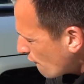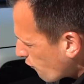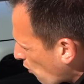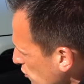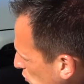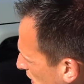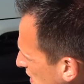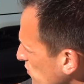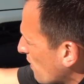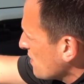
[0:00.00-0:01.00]
for
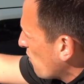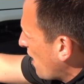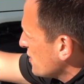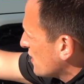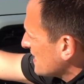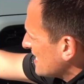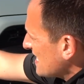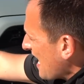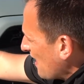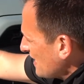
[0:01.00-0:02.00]
2021. You can see
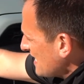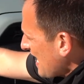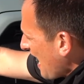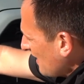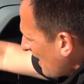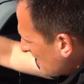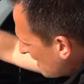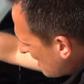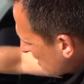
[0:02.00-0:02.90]
the LED headlight.